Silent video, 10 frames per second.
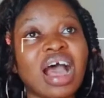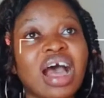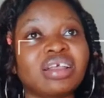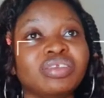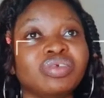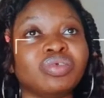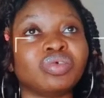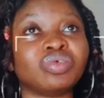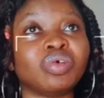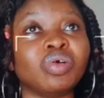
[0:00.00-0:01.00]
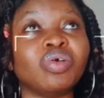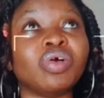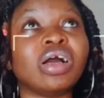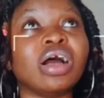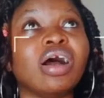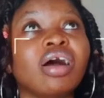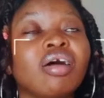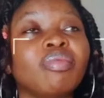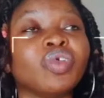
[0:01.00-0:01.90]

and you know so um,